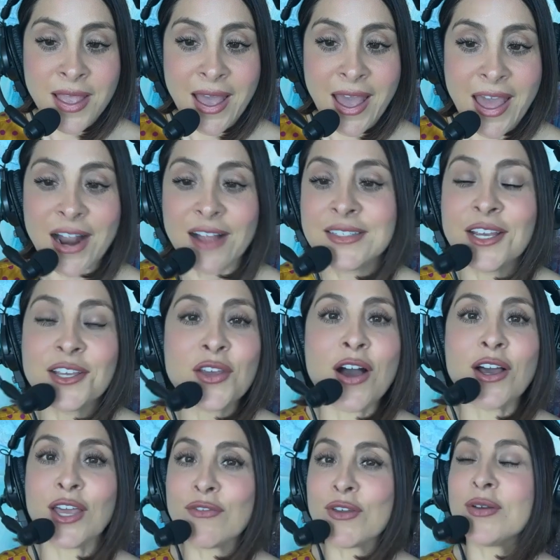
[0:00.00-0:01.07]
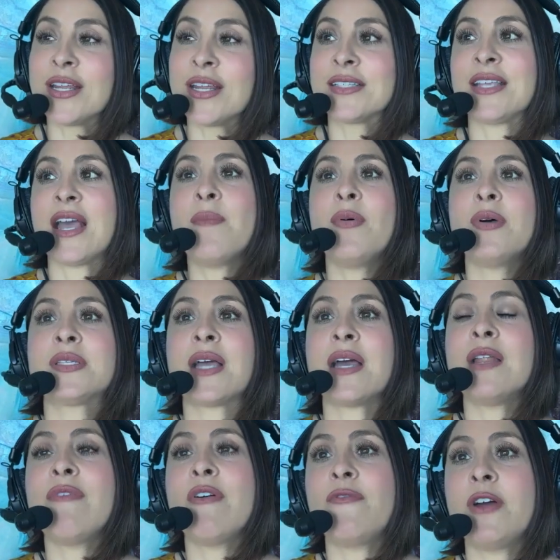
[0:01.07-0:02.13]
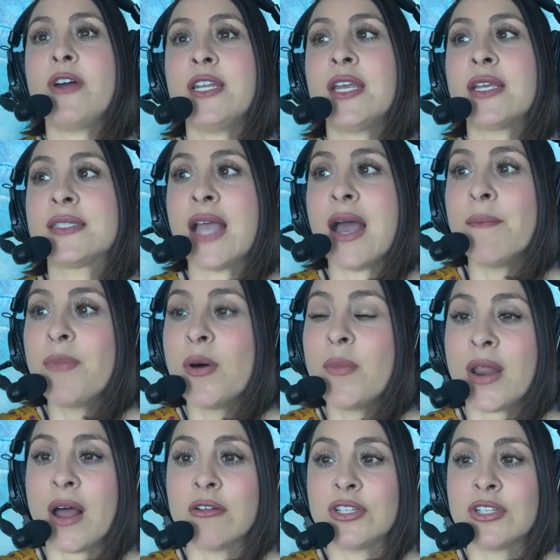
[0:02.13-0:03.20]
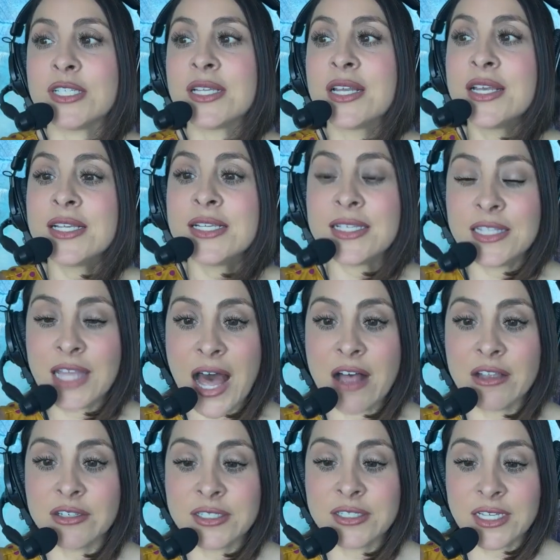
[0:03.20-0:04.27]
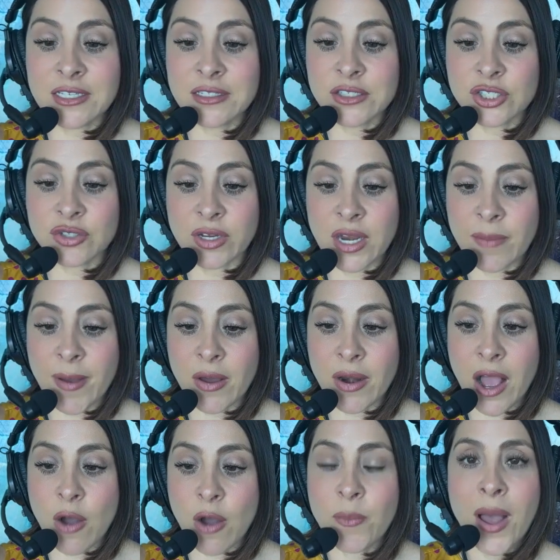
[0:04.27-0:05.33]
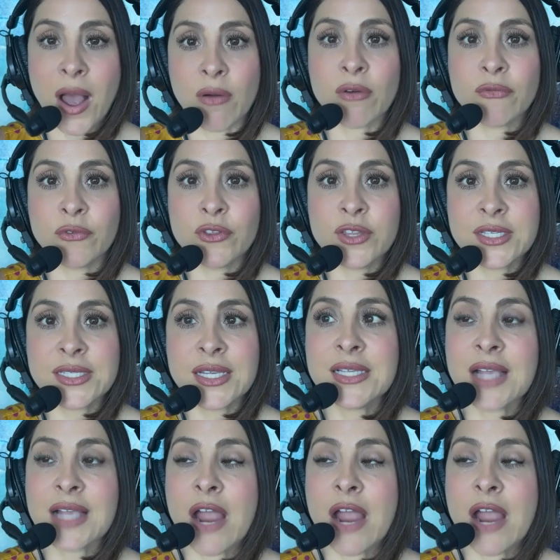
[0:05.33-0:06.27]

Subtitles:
And I'll give you an example. It's kind of a funny example, but I'll just illustrate about how powerful this is.